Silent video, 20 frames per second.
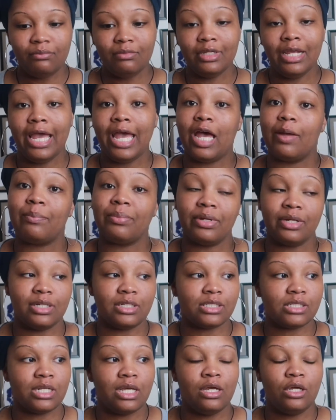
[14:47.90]

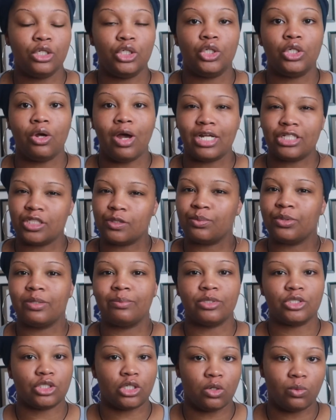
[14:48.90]
happens, you know, I just pretty
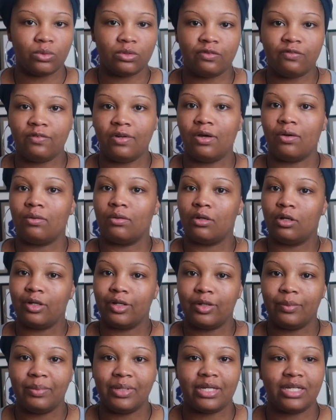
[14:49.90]
much go with the flow,
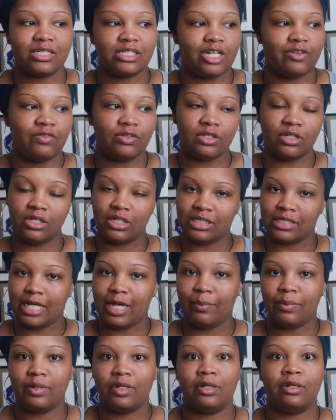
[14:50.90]
because everything is
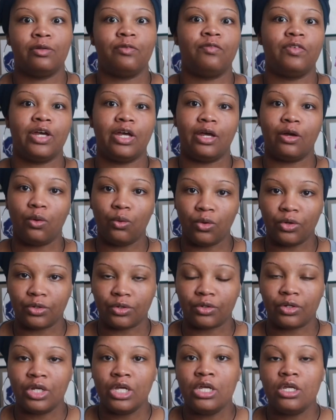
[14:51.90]
happening in divine
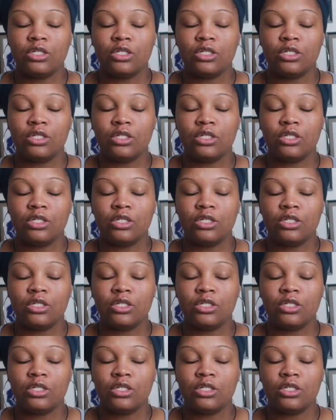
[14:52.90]
order.